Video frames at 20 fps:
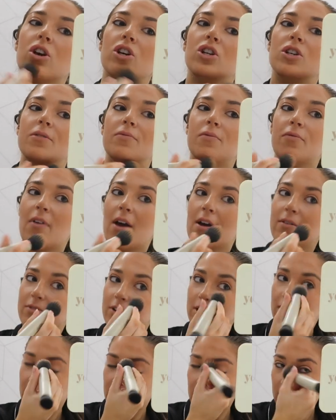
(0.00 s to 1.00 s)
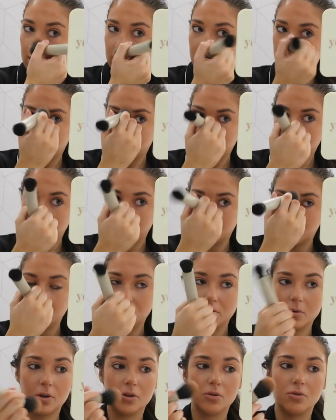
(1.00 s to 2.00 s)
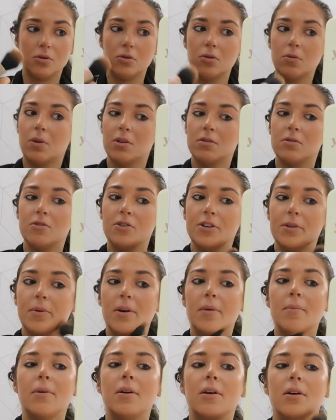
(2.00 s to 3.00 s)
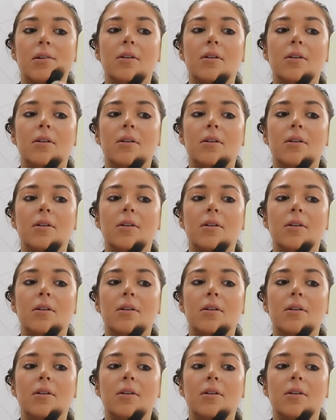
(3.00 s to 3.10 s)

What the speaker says: She's quite tall, wasn't she, Mum?